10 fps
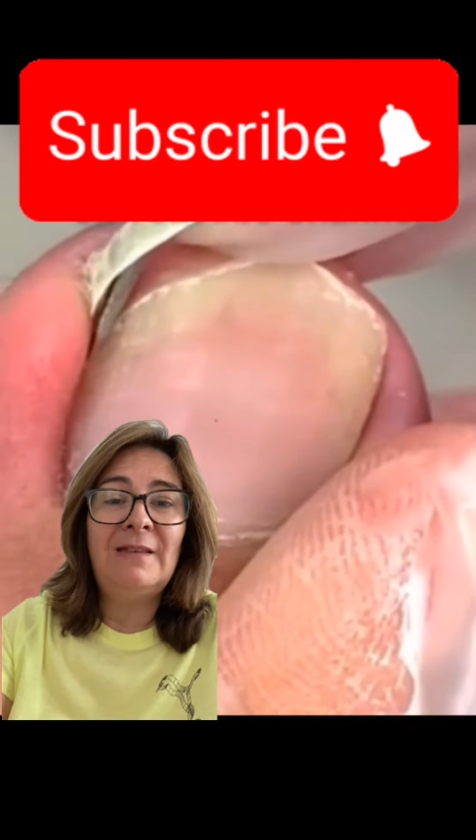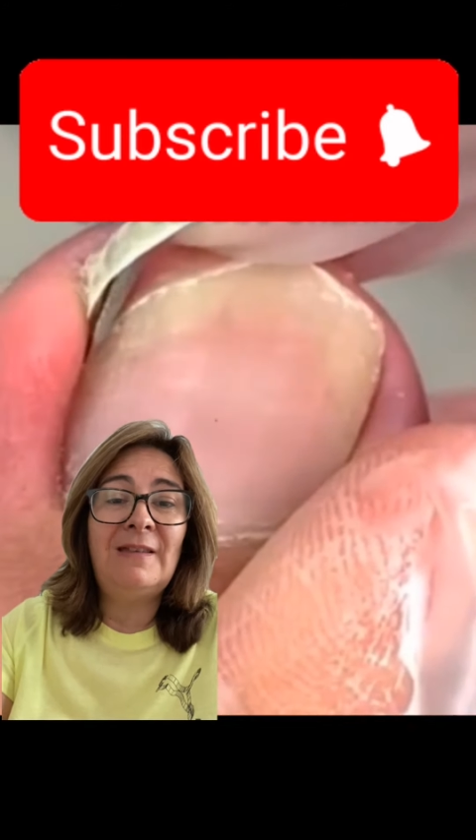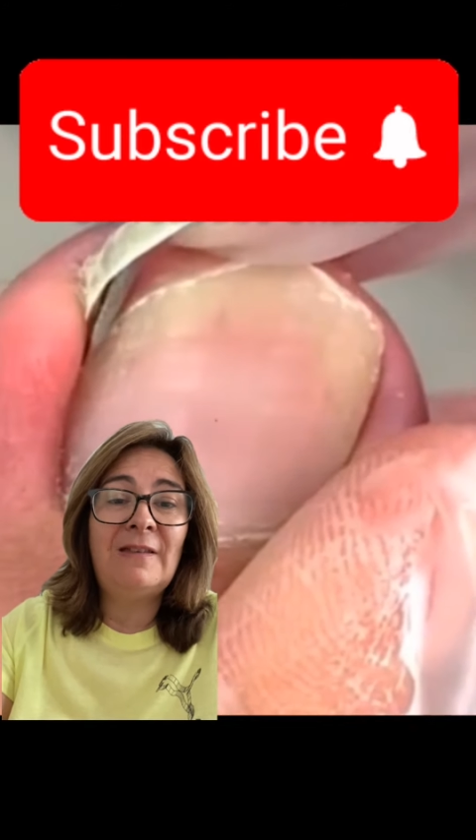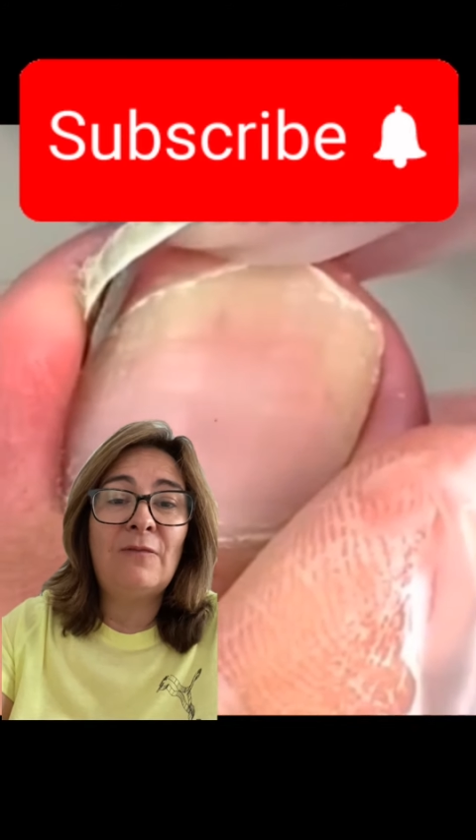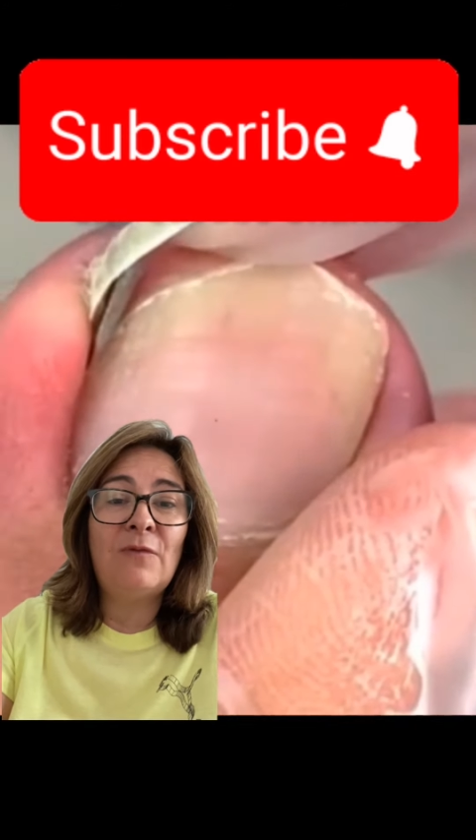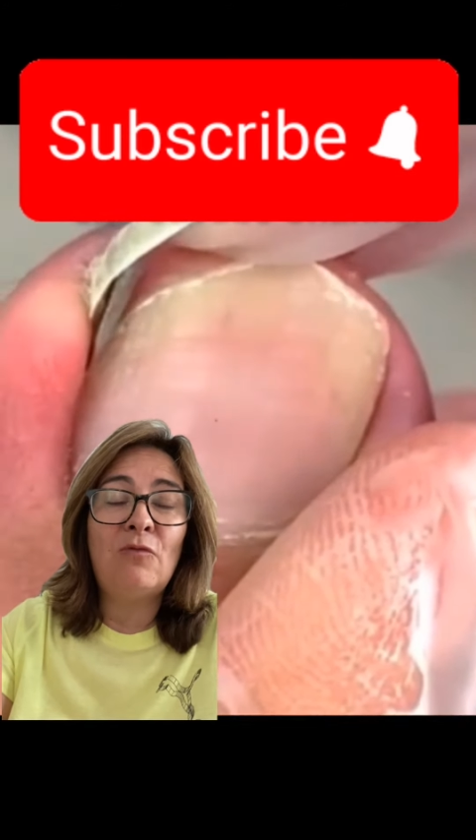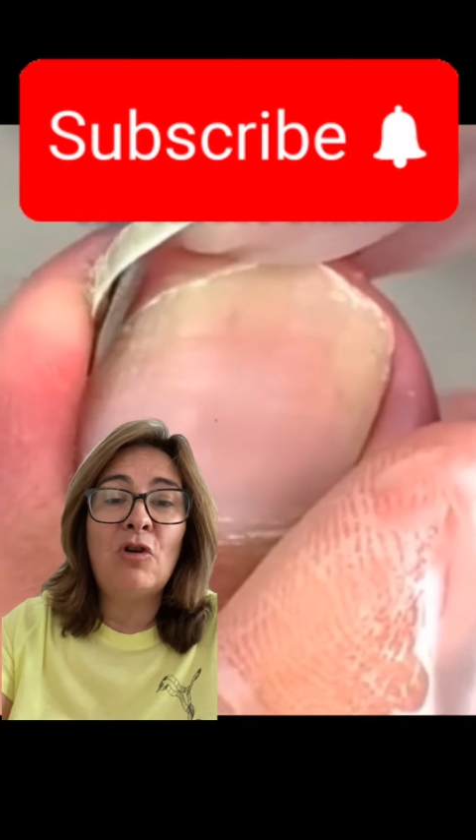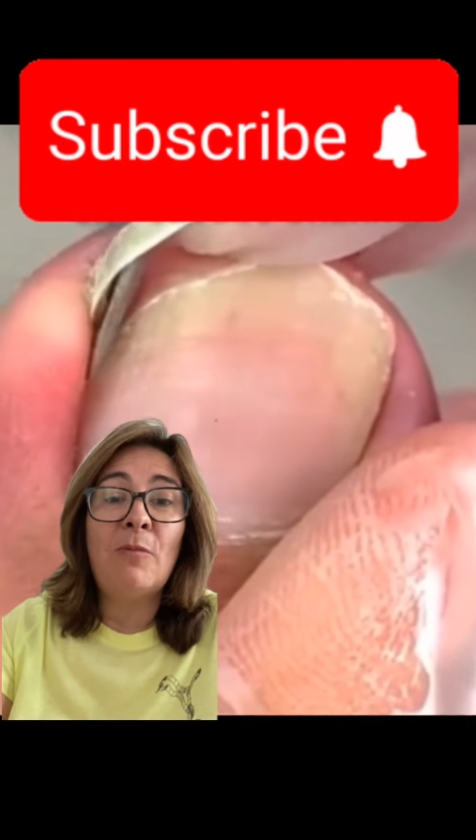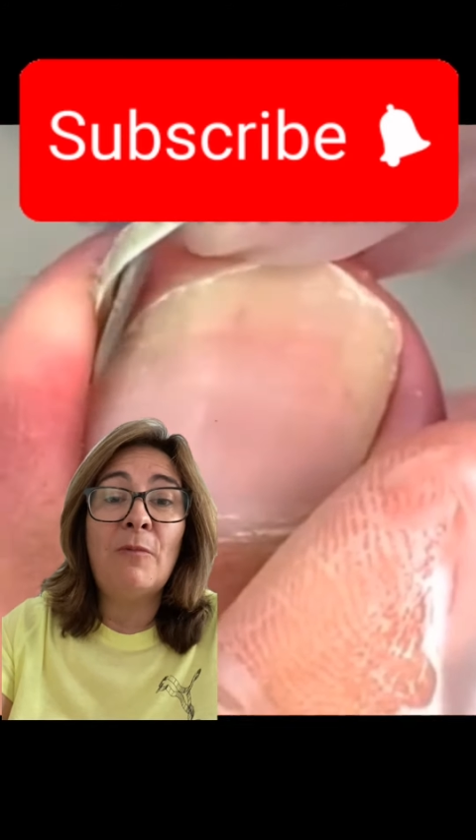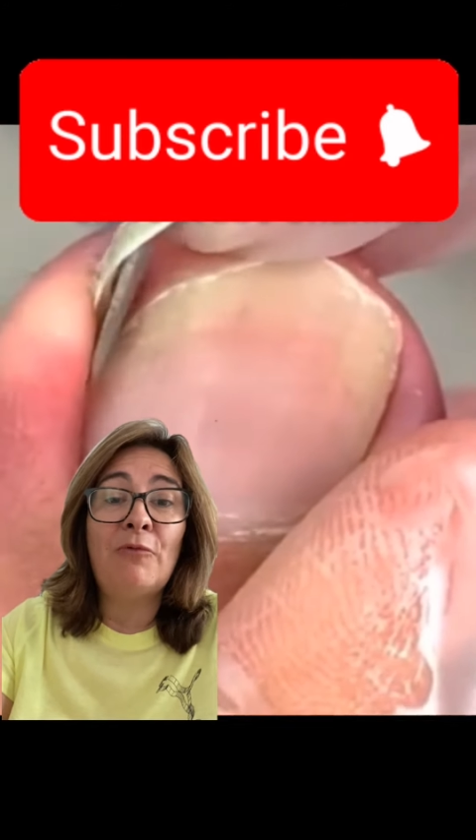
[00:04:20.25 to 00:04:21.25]
This is a real
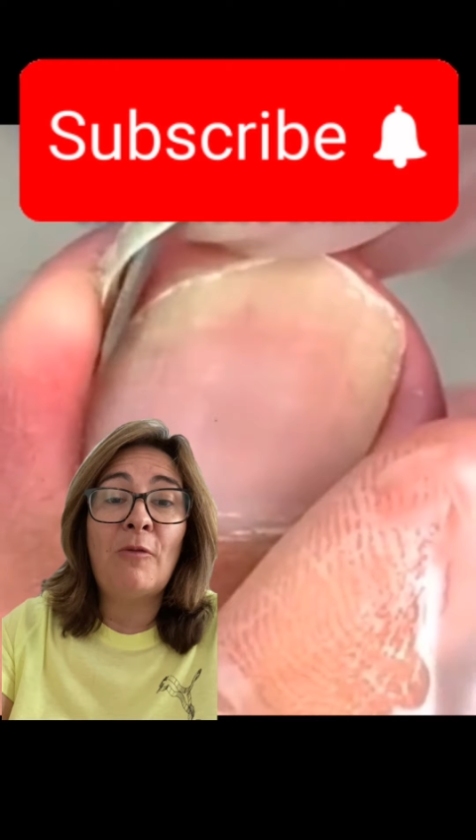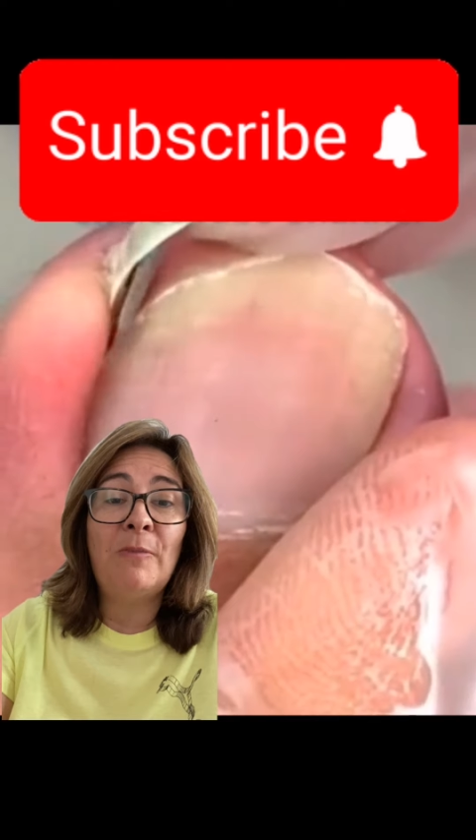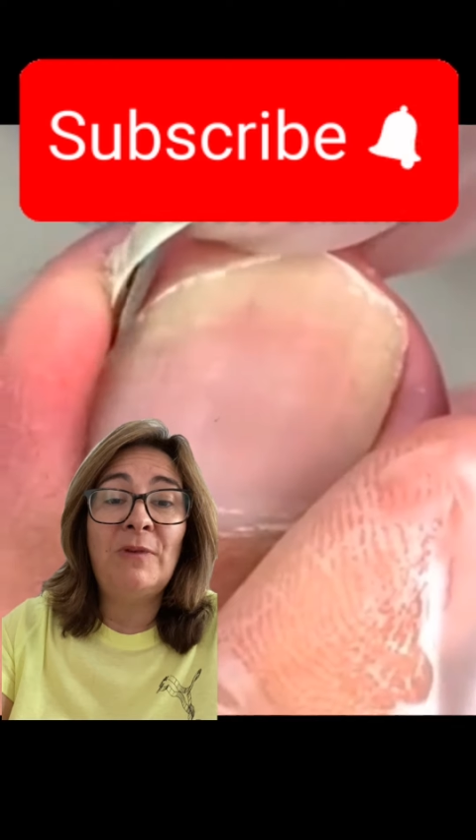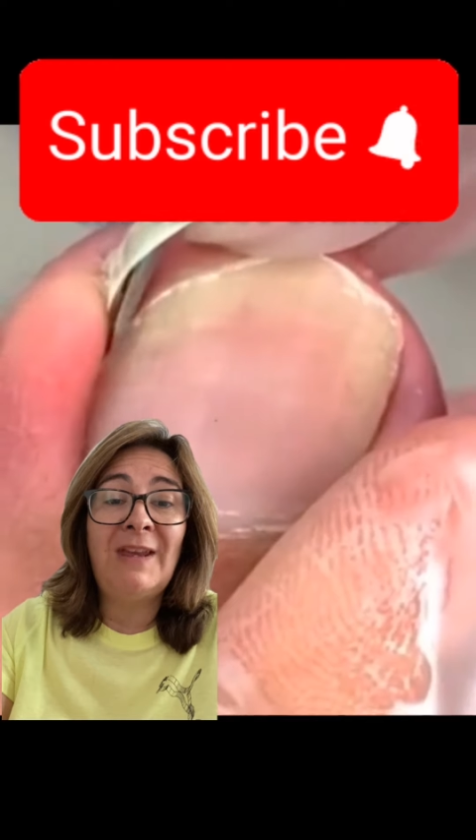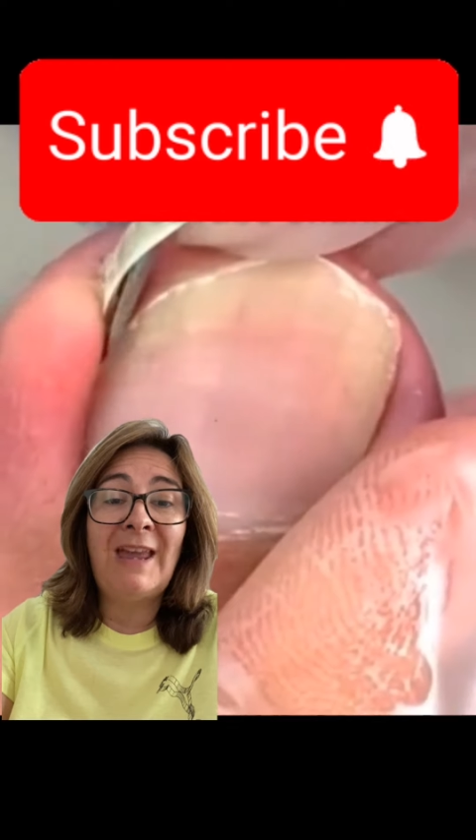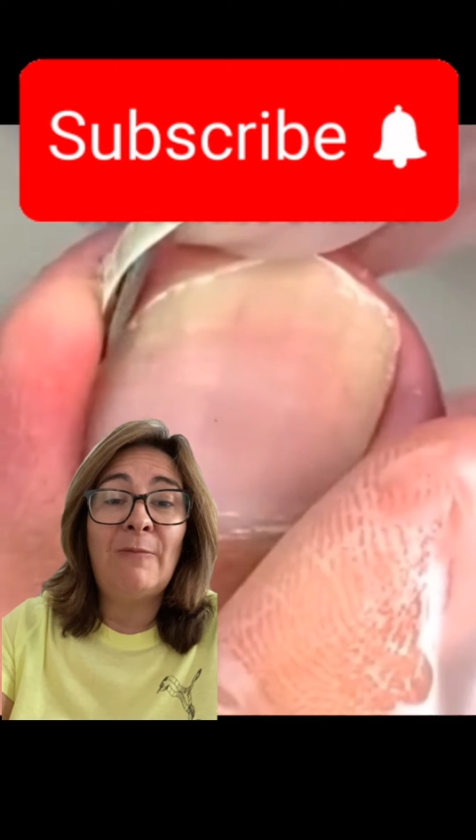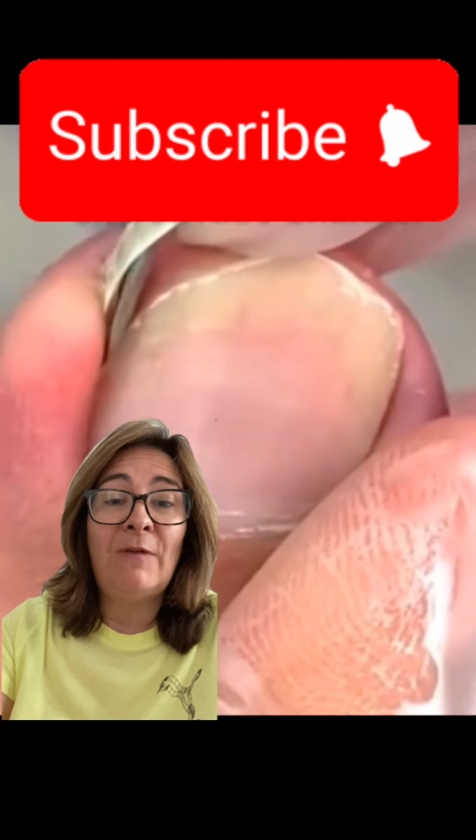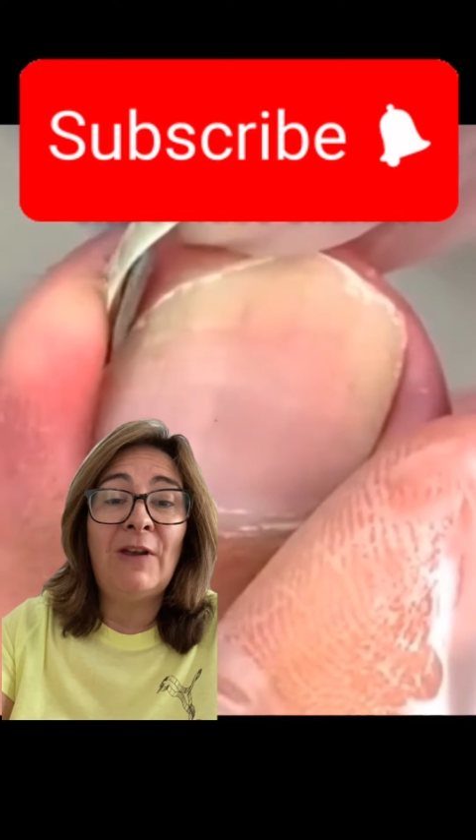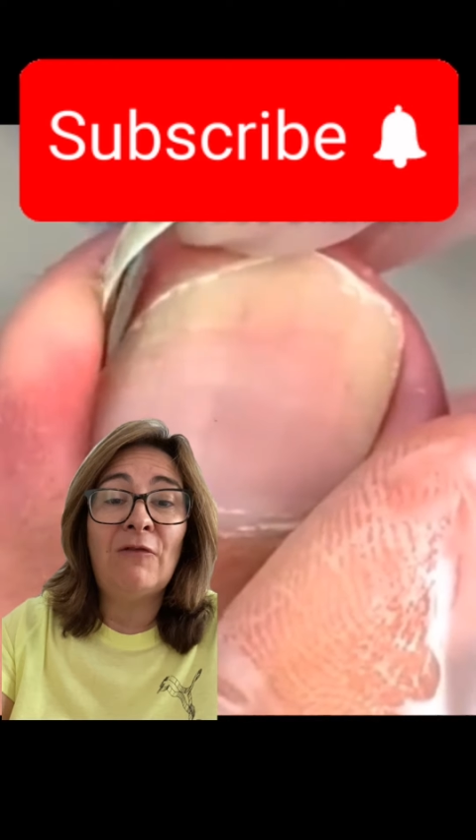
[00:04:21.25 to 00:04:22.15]
common problem you get with